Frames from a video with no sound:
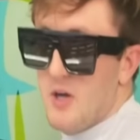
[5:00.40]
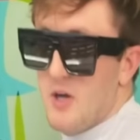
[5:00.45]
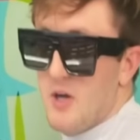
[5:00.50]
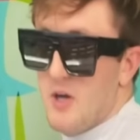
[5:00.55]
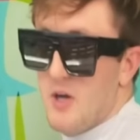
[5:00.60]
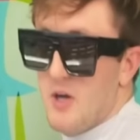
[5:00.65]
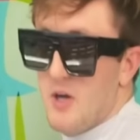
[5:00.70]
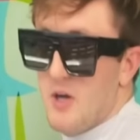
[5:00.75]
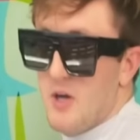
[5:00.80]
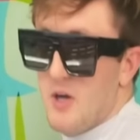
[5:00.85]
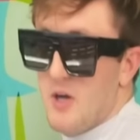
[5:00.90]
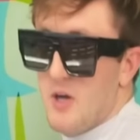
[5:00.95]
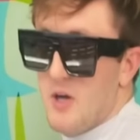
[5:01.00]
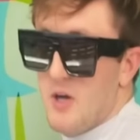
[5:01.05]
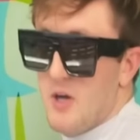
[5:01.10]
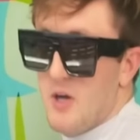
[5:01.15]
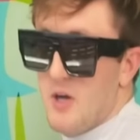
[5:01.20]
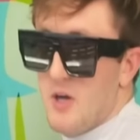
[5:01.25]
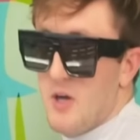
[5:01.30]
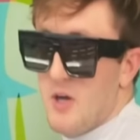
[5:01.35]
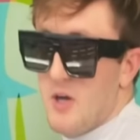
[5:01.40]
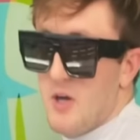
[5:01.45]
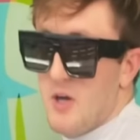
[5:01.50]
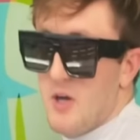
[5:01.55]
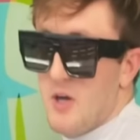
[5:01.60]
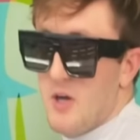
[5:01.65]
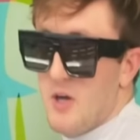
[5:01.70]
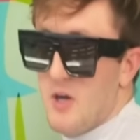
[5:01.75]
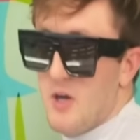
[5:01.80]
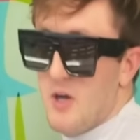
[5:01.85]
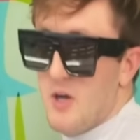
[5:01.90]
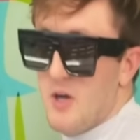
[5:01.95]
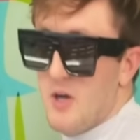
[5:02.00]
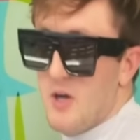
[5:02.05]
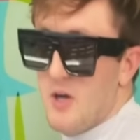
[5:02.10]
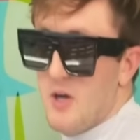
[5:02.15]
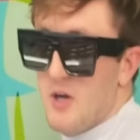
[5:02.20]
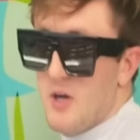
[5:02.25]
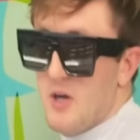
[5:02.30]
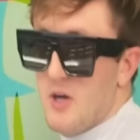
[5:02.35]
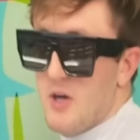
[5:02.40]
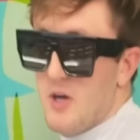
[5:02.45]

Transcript: (silent)